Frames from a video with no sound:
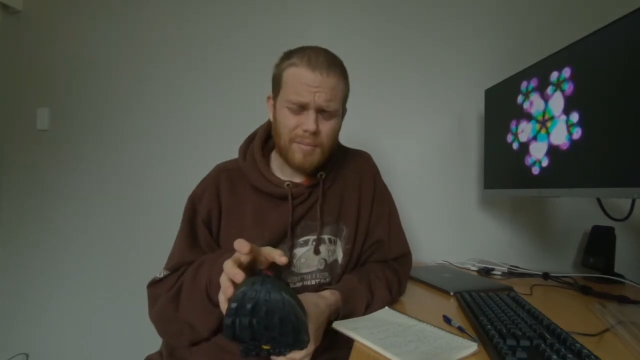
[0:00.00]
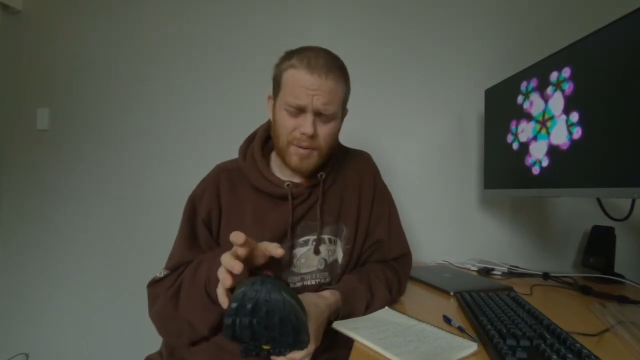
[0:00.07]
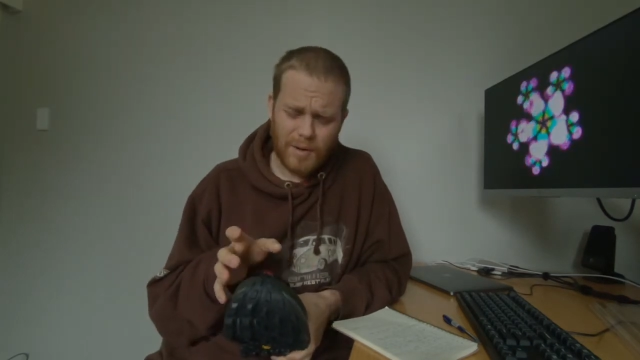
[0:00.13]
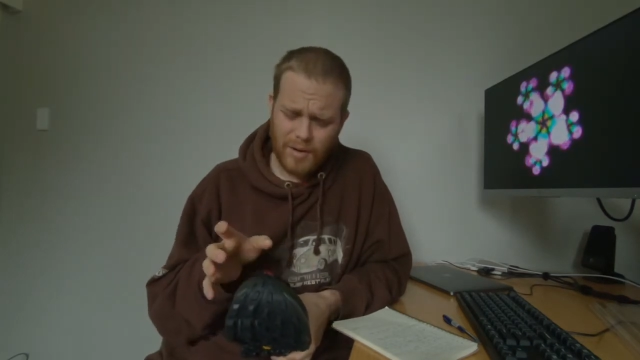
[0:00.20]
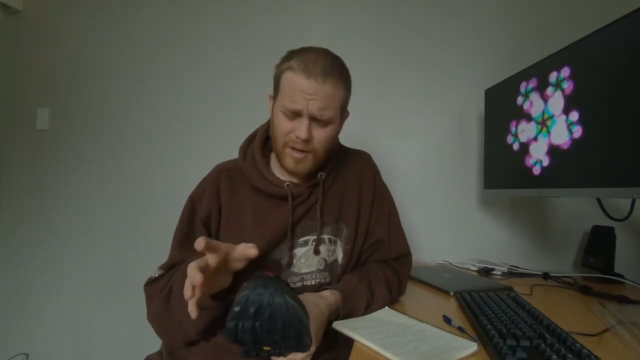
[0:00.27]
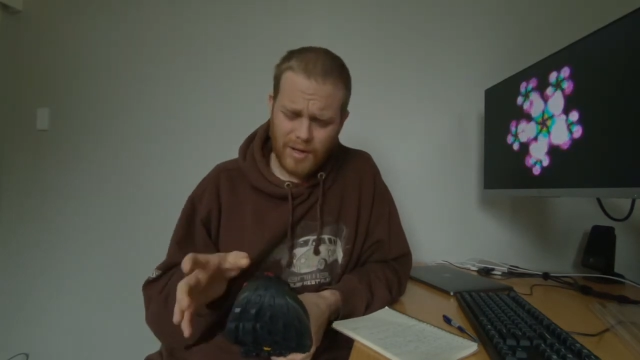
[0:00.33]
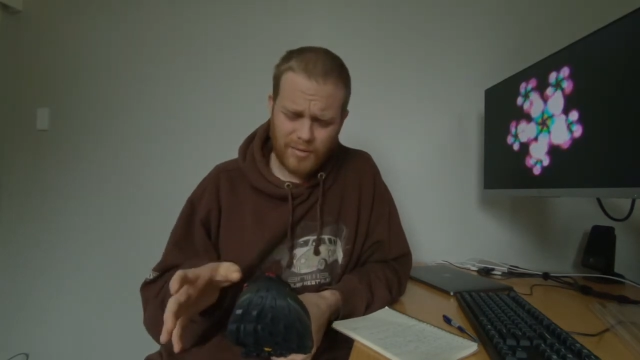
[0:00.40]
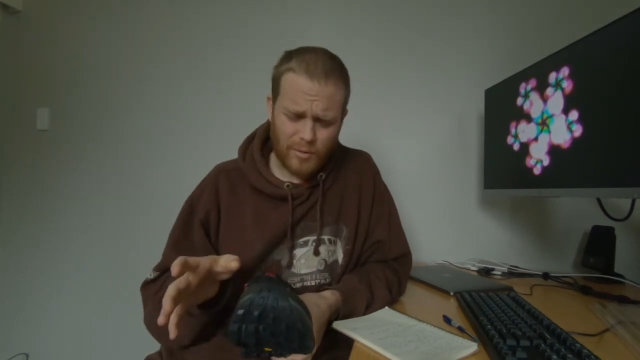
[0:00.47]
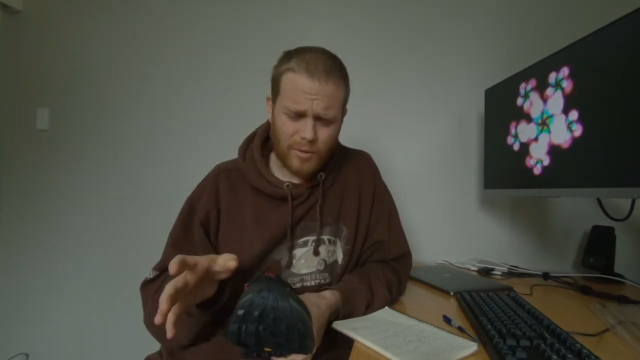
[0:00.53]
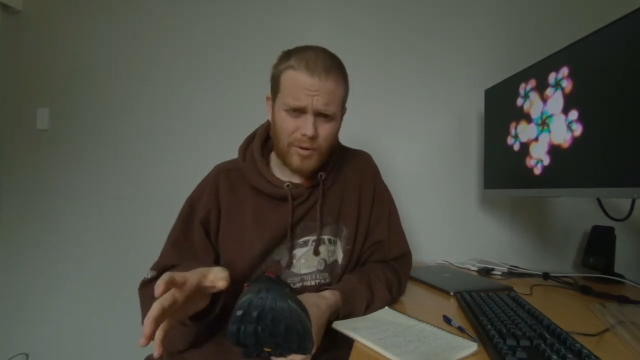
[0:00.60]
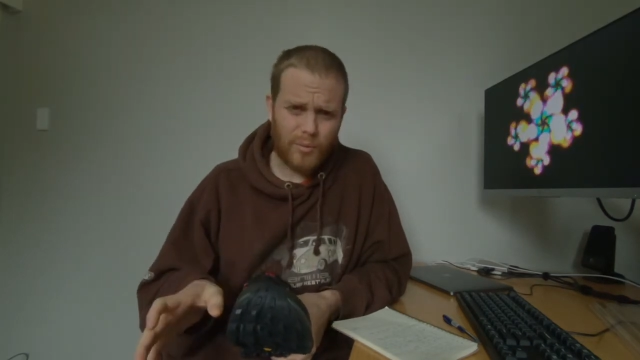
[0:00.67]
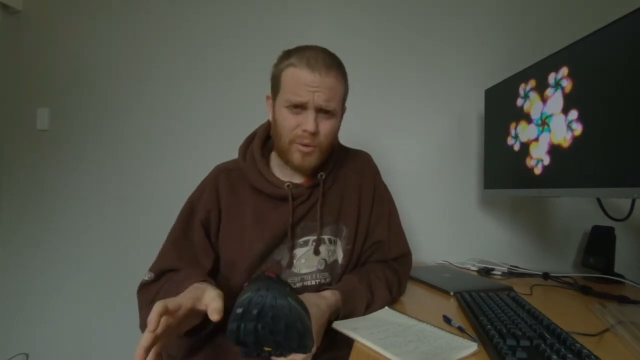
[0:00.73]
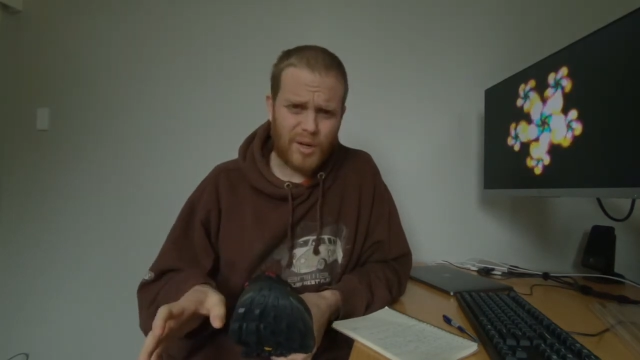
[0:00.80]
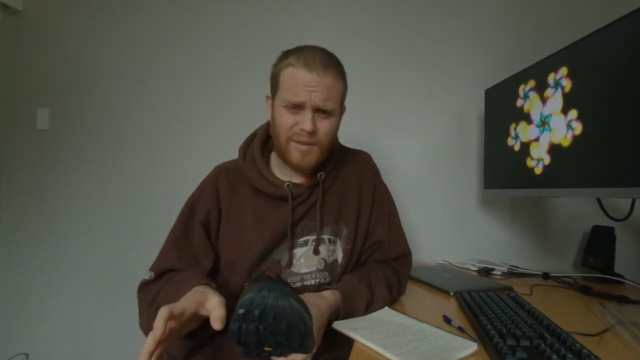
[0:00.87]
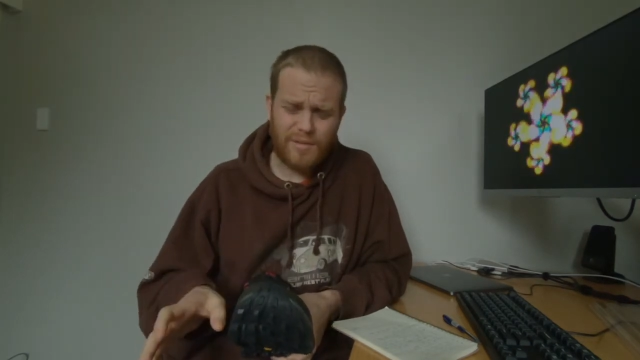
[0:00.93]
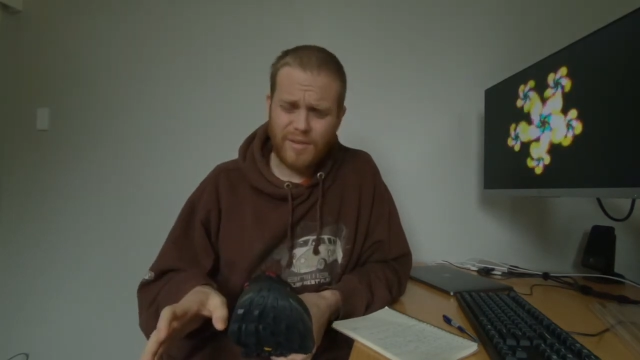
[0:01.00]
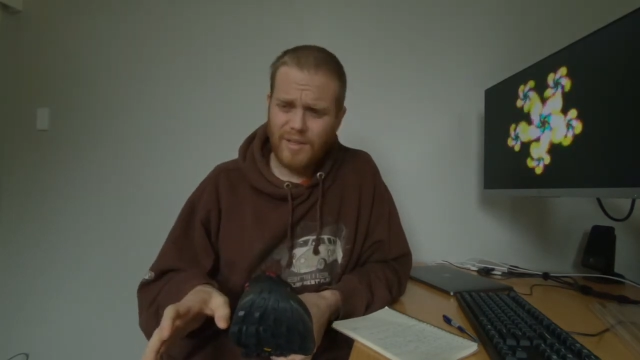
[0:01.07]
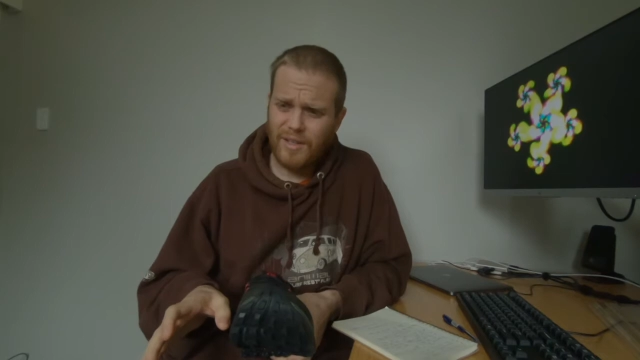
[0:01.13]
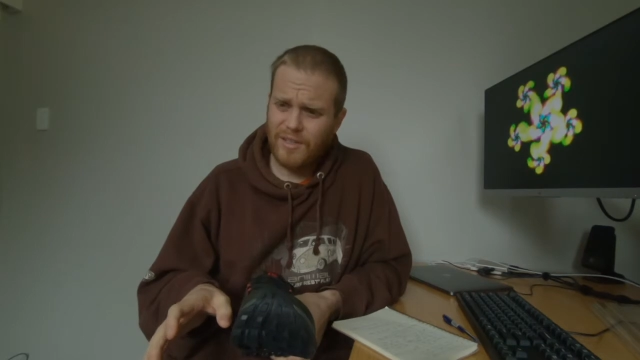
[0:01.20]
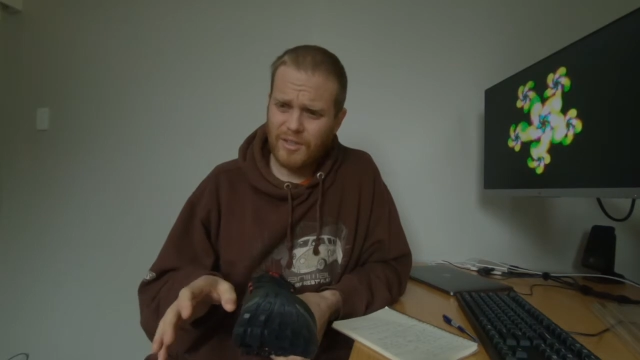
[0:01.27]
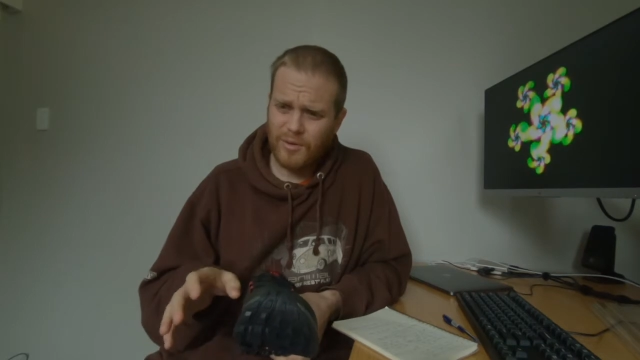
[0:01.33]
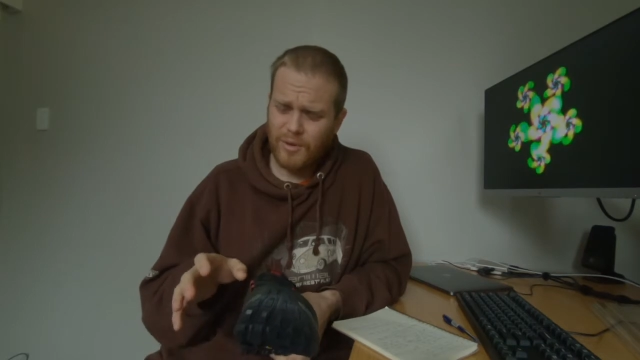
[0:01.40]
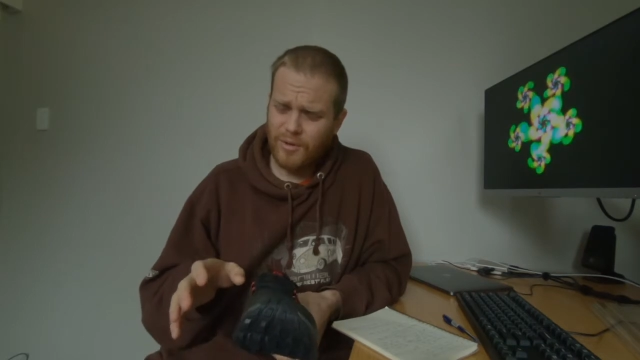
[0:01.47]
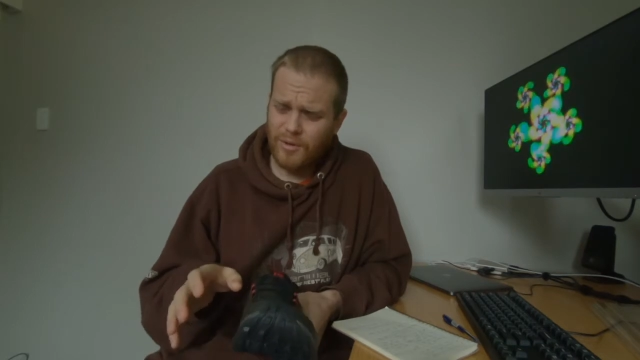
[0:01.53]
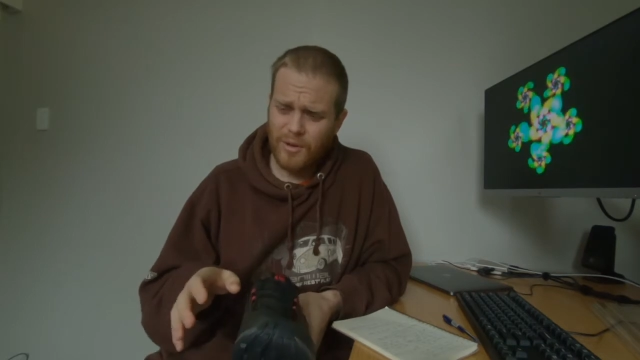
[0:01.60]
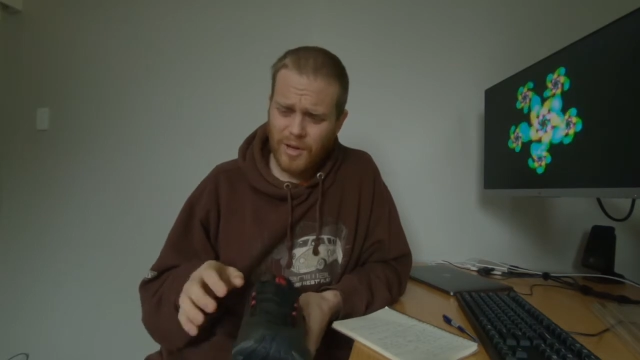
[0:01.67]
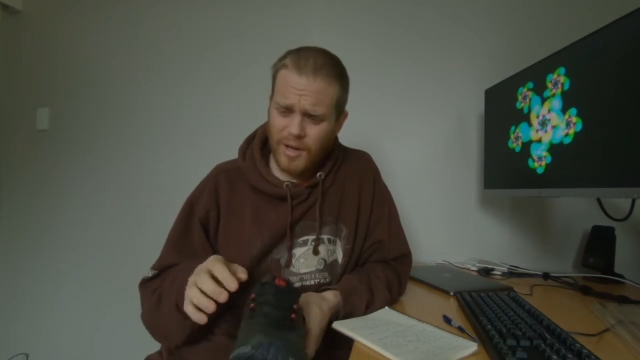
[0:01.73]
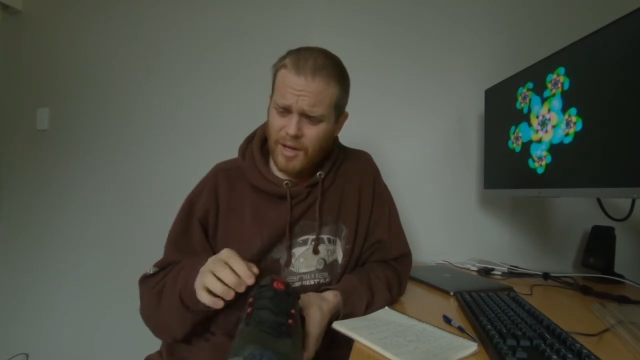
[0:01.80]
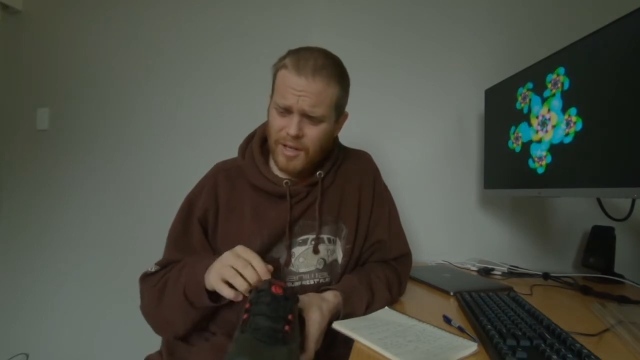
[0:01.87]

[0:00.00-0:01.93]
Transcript: but I have quite wide feet, so